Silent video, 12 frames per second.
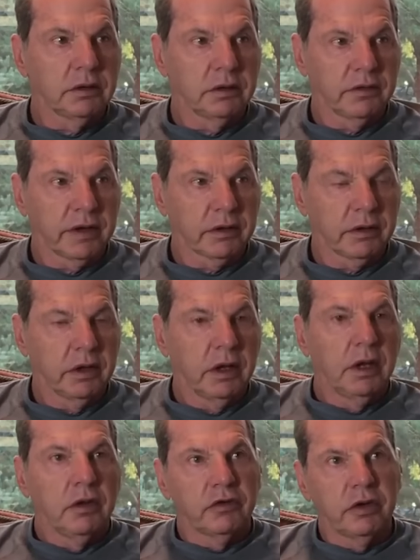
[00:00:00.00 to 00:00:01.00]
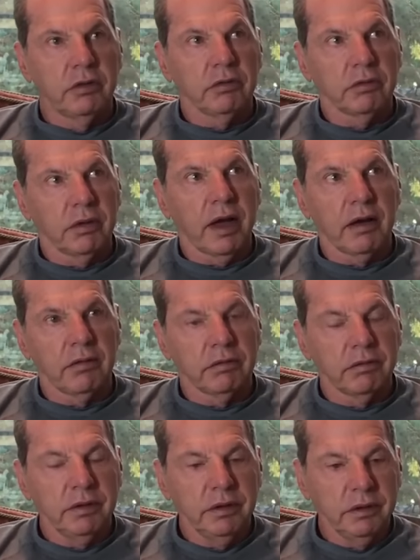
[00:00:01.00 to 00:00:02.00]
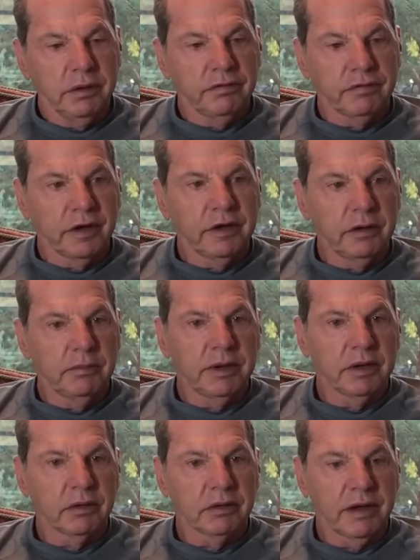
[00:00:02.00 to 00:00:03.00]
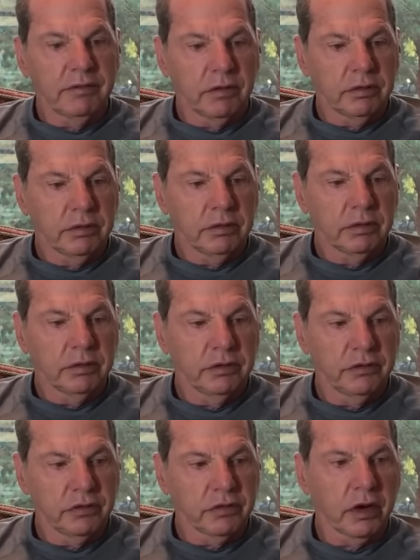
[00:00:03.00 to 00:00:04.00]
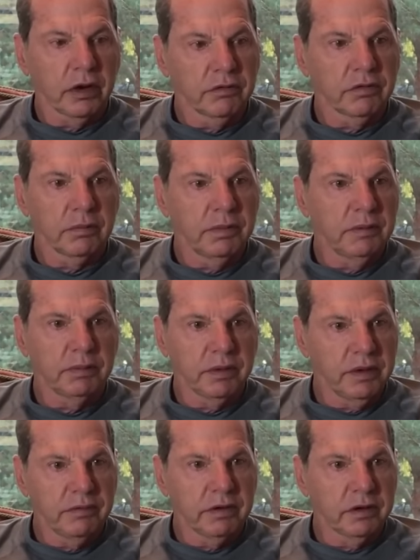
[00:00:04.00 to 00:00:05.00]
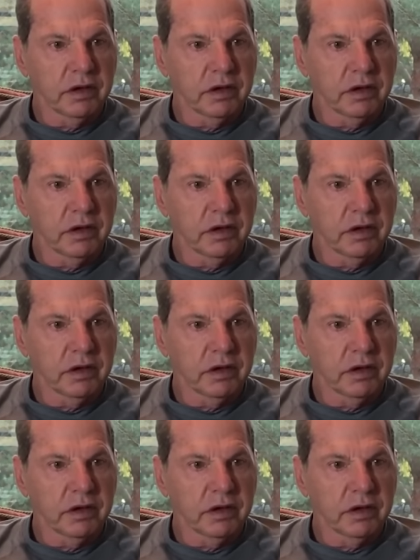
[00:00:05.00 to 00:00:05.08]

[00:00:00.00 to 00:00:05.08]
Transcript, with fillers: Exactly. See, at a really fundamental level, this is hard for people even to